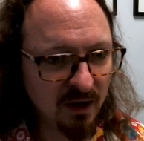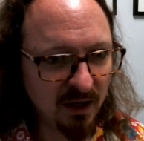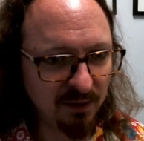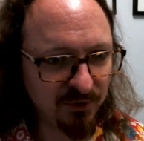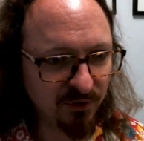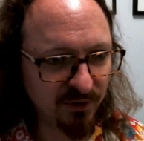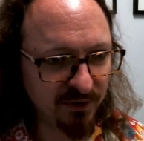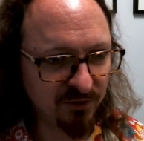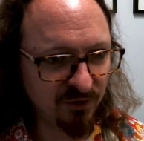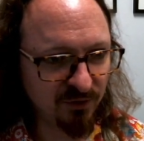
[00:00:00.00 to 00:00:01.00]
I'm
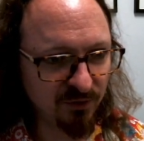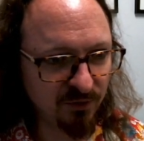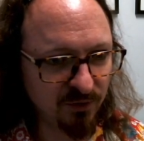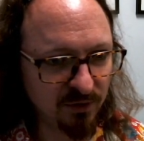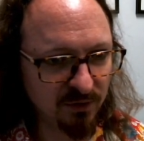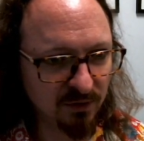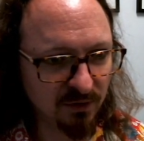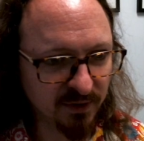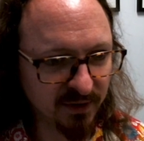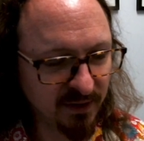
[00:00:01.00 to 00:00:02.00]
going to
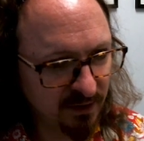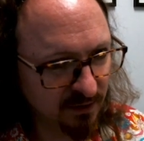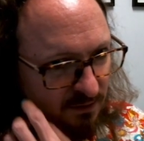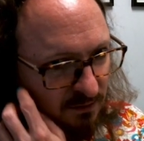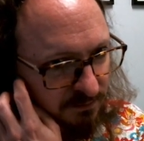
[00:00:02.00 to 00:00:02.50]
look in here